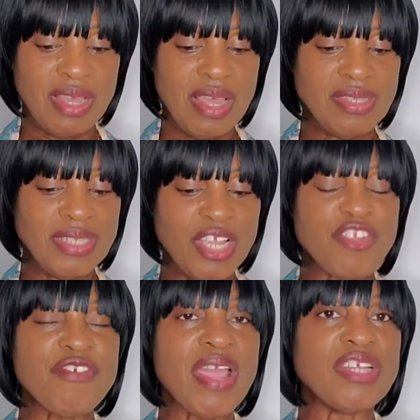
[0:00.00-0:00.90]
as I
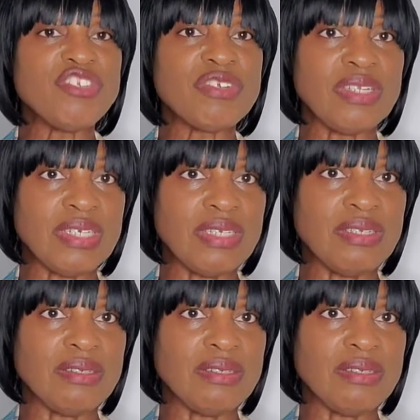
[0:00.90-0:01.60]
gradually